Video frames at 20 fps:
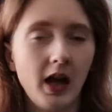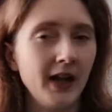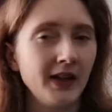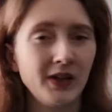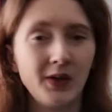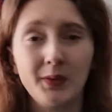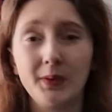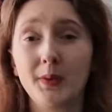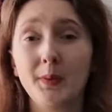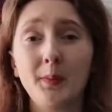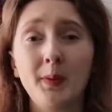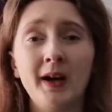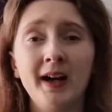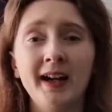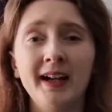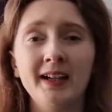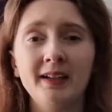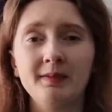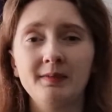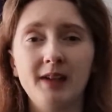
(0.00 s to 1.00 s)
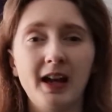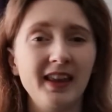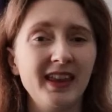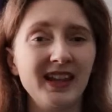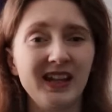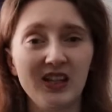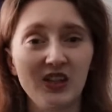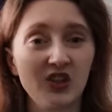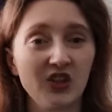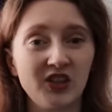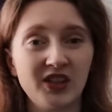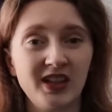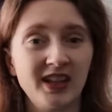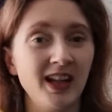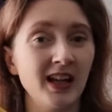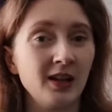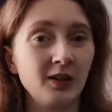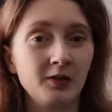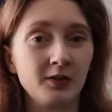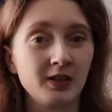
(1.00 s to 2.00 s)
I don't know why. I think it's just the
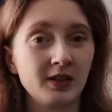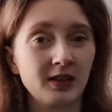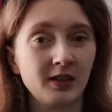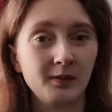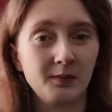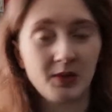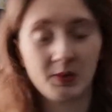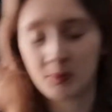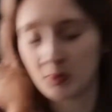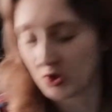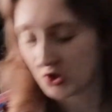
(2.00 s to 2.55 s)
yellows that's